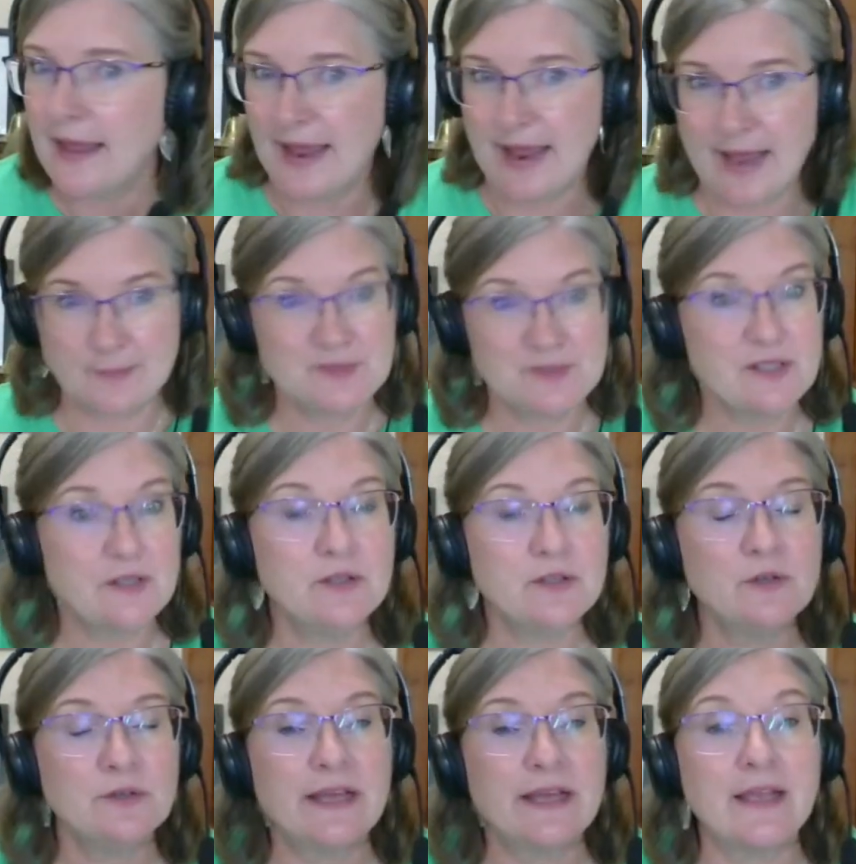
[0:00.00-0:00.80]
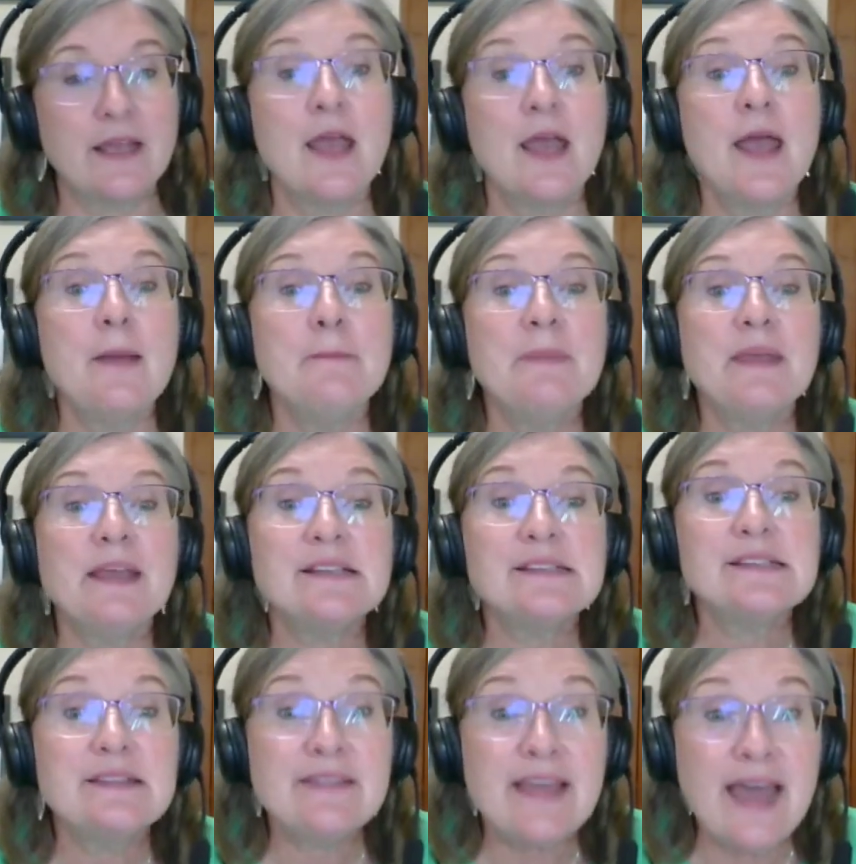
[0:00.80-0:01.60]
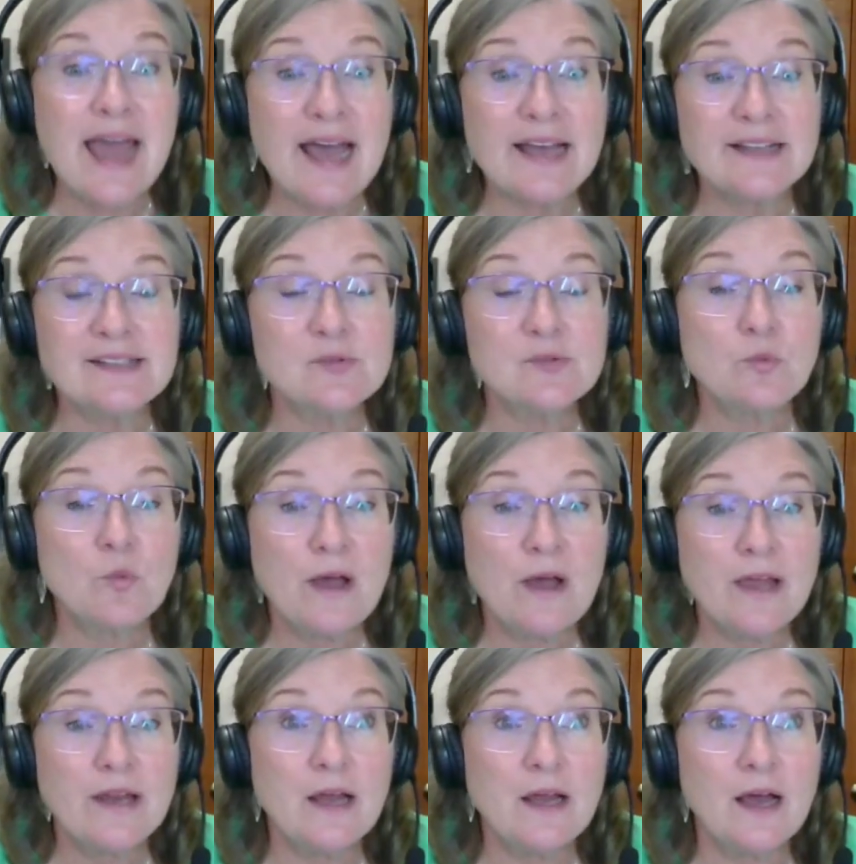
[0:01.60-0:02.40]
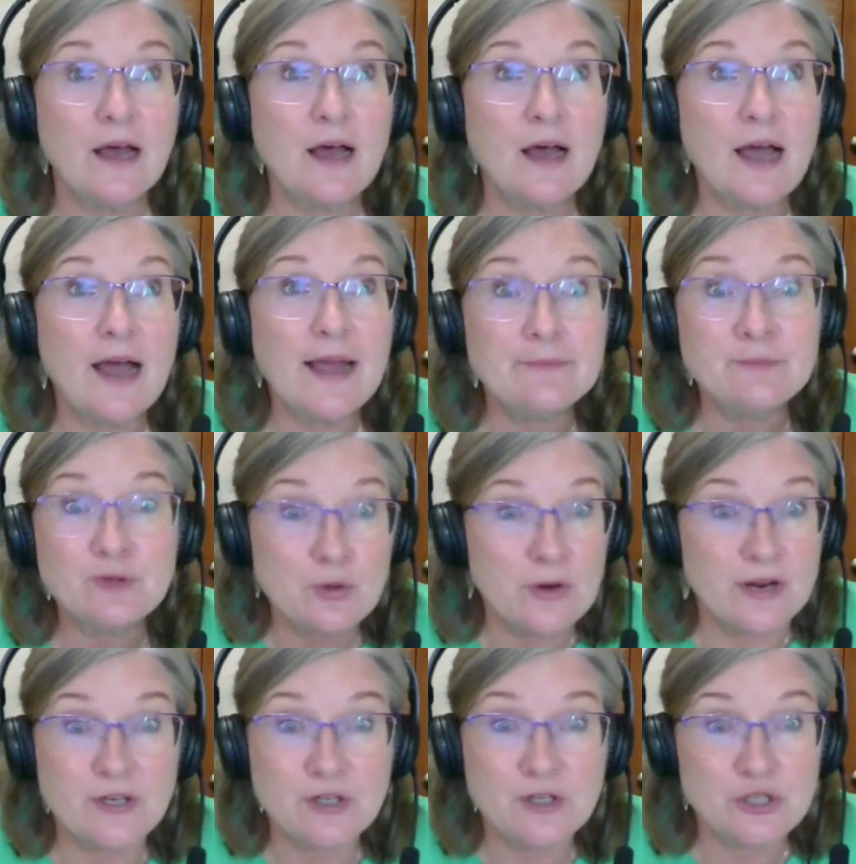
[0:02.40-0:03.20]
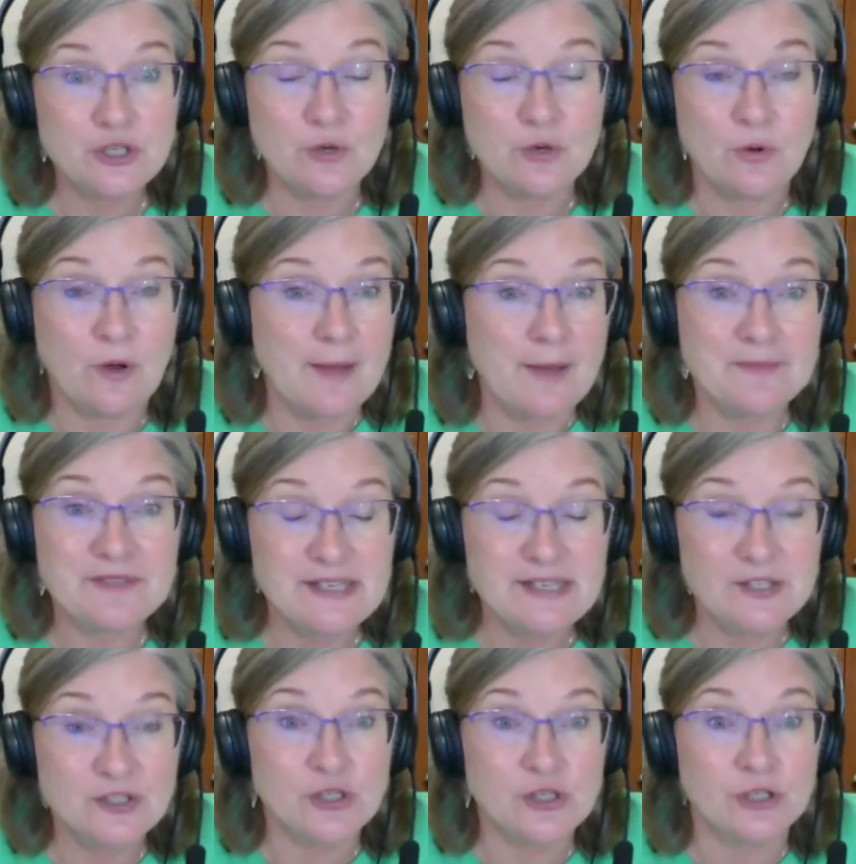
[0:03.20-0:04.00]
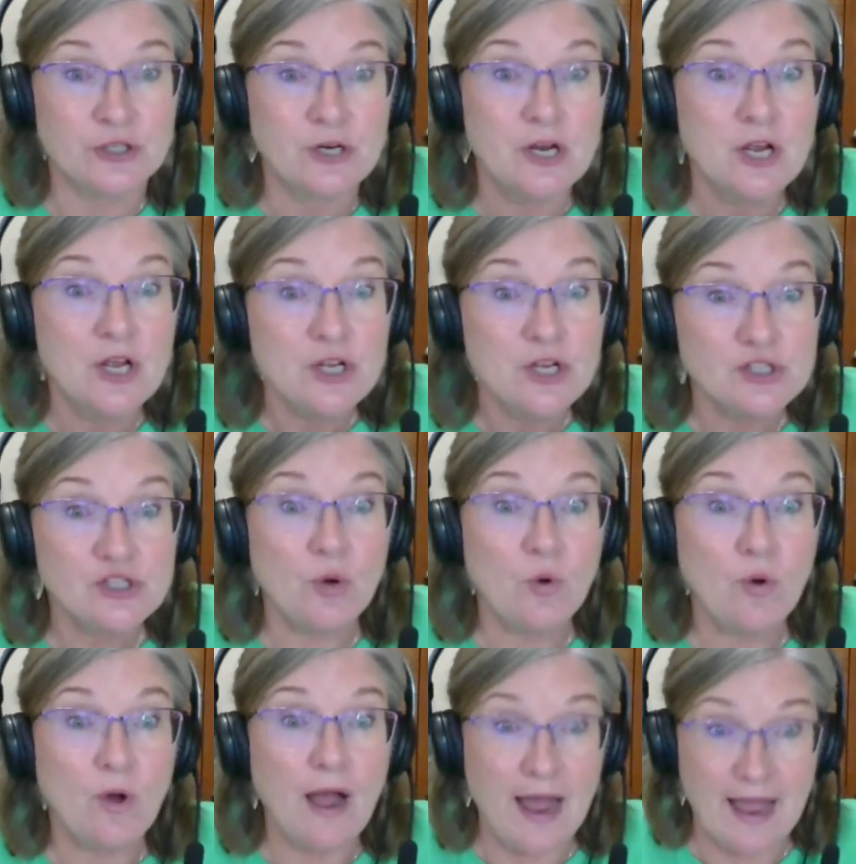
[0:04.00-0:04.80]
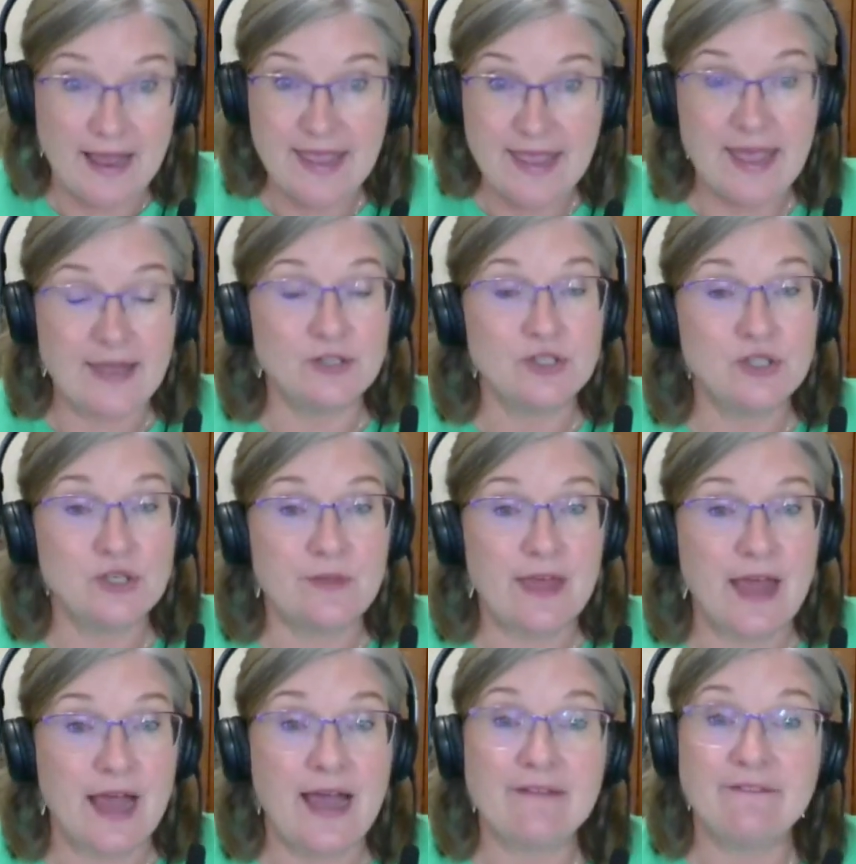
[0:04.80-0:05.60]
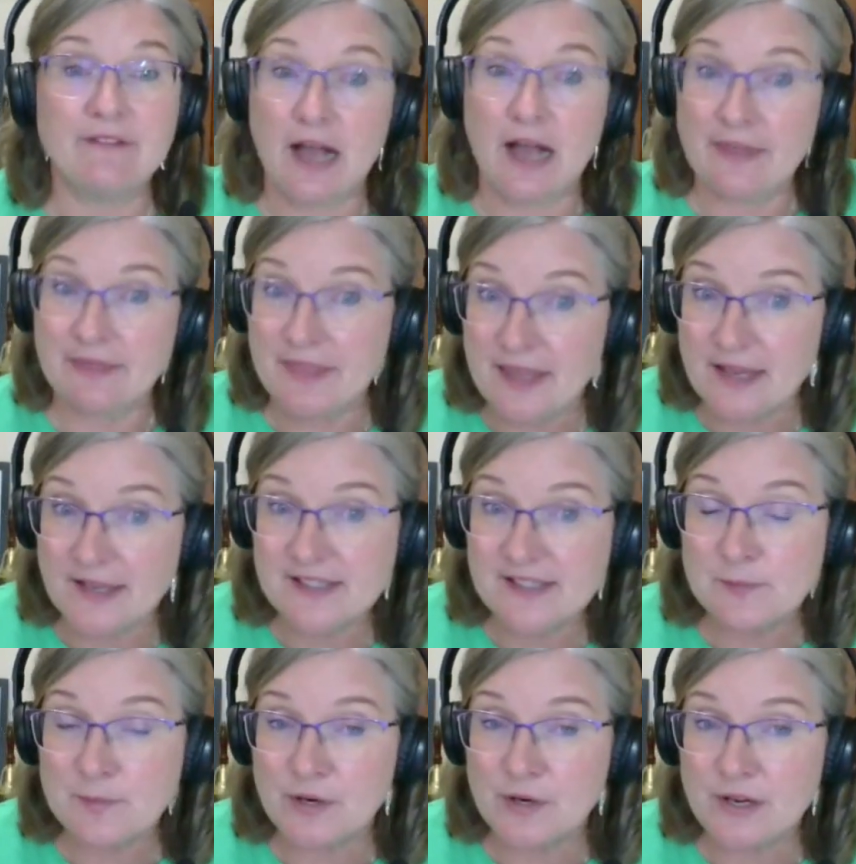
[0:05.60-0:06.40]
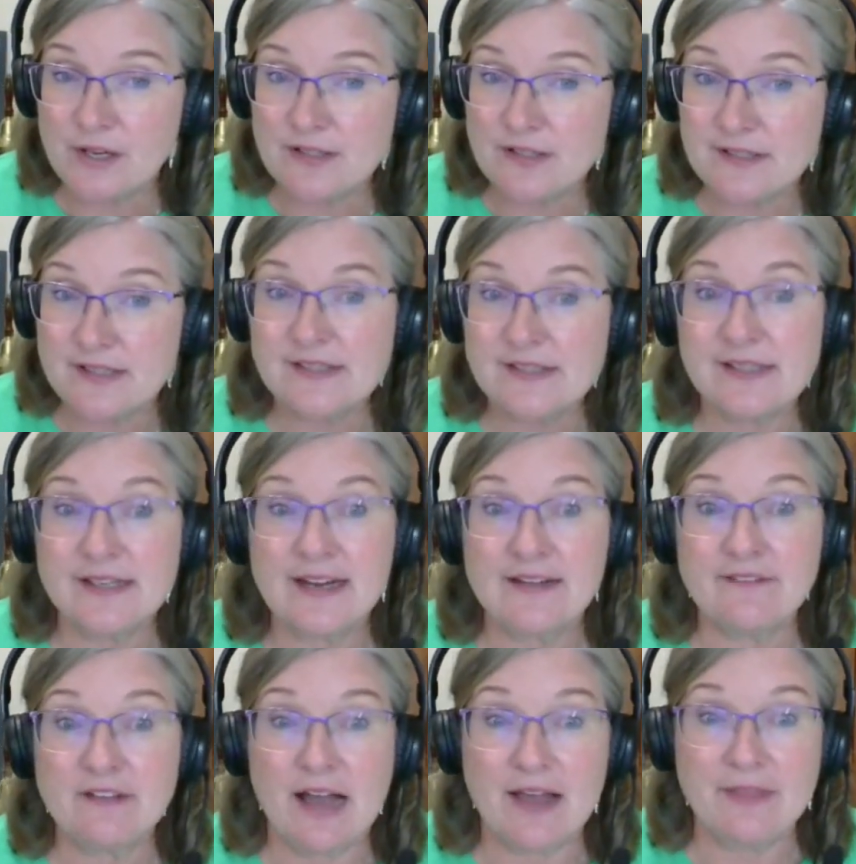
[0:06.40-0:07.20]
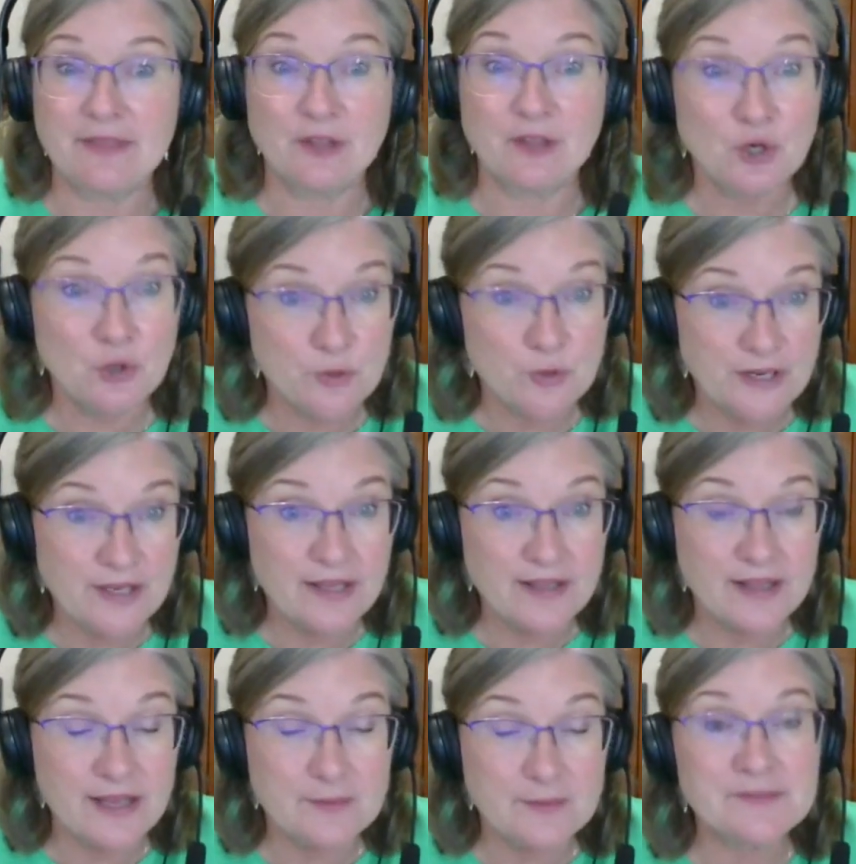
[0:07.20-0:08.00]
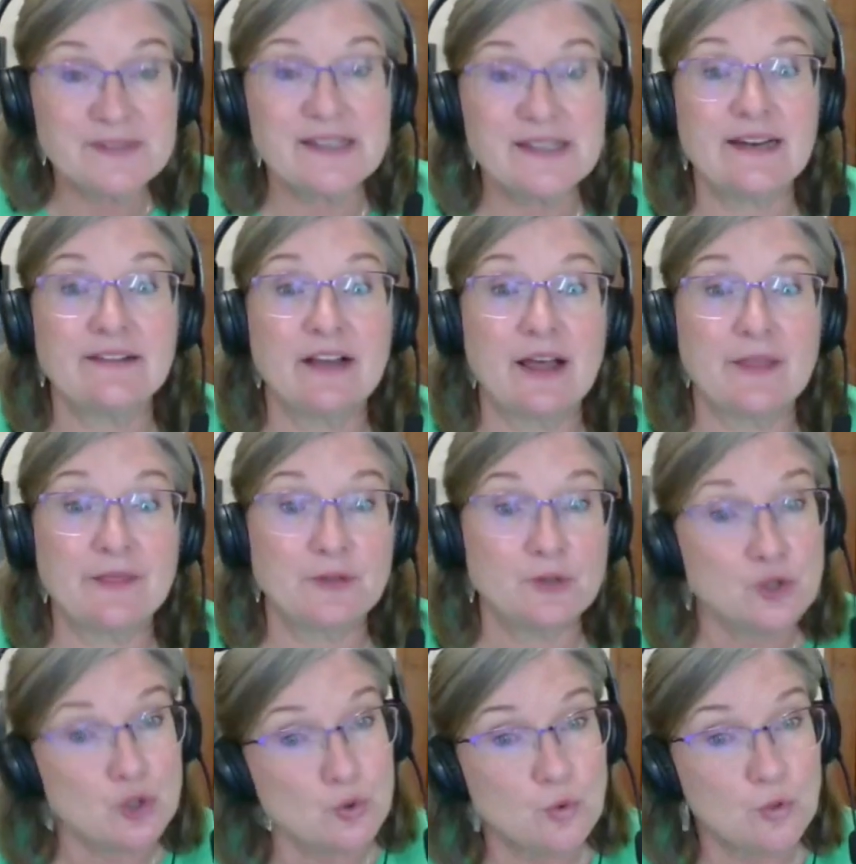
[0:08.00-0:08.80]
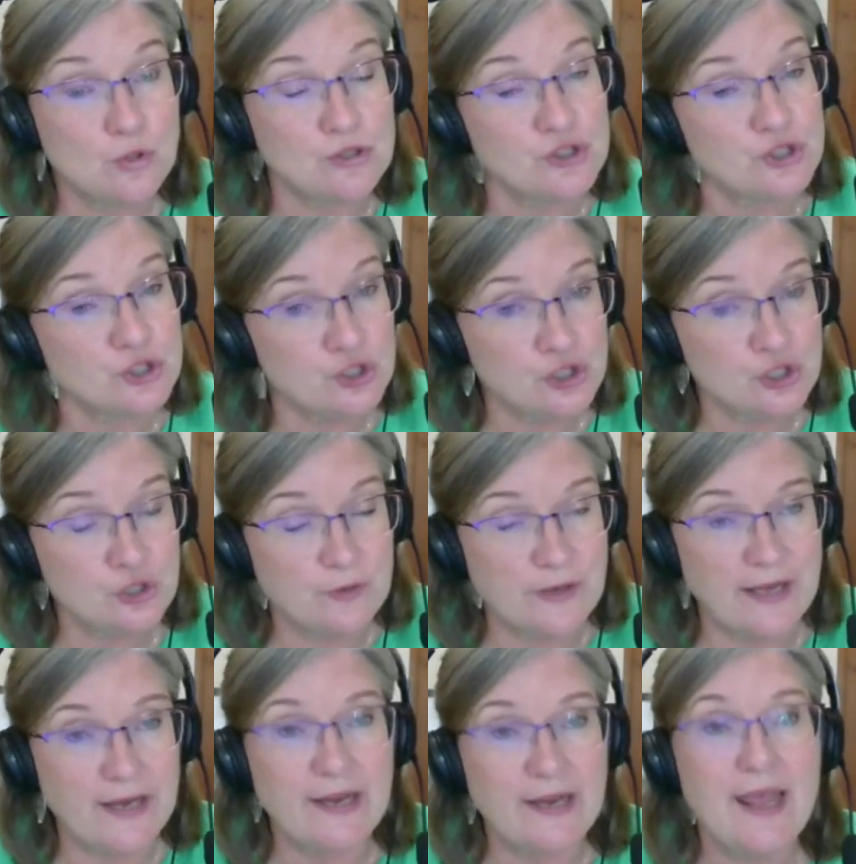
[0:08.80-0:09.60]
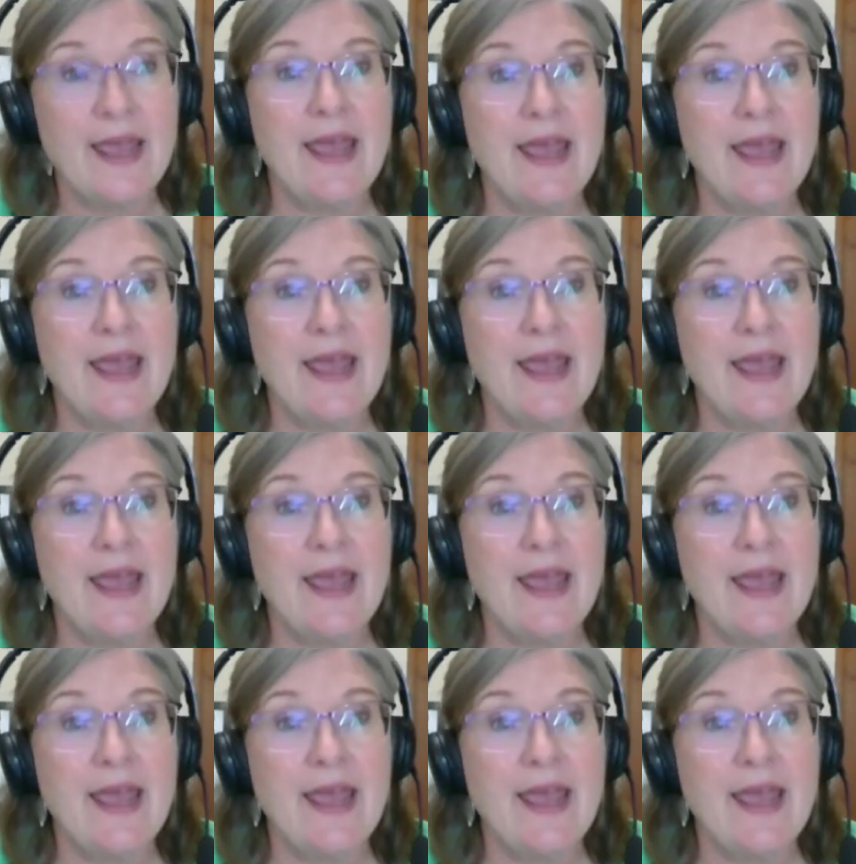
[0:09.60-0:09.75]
Absolutely. Because that's what I'm trained to do. I'm a teacher, so I can do that. I've got the experiences and I've got the curriculums and I've got the tools to do it.